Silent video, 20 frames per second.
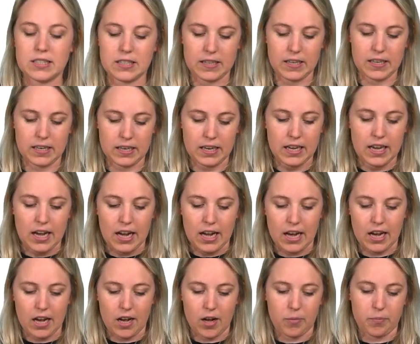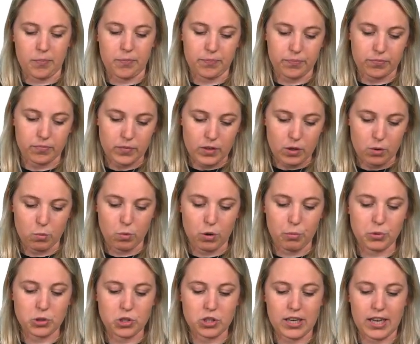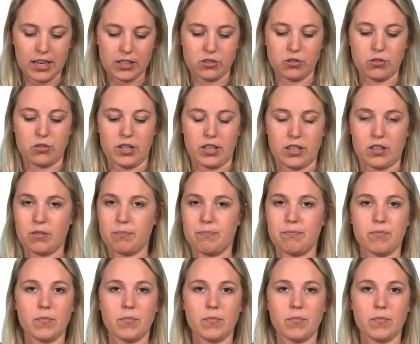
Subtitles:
and then what would you like to drink?